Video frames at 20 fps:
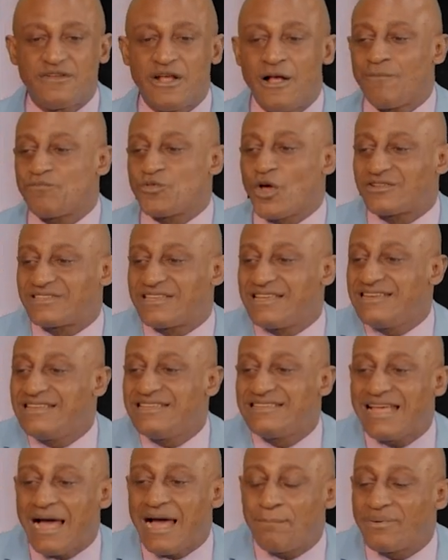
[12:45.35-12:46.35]
Nothing
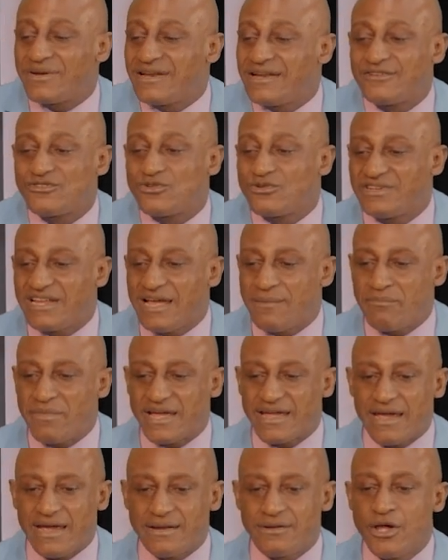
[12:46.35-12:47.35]
is happening to them
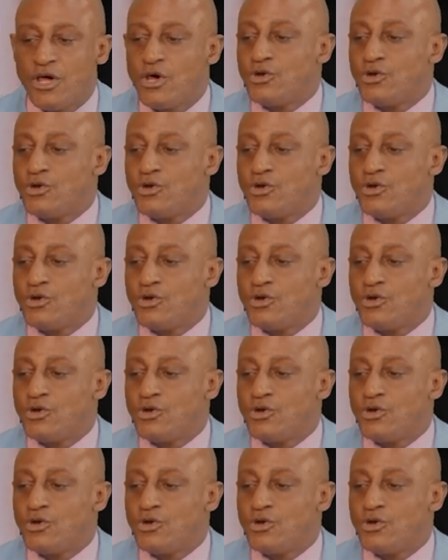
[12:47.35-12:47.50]
again.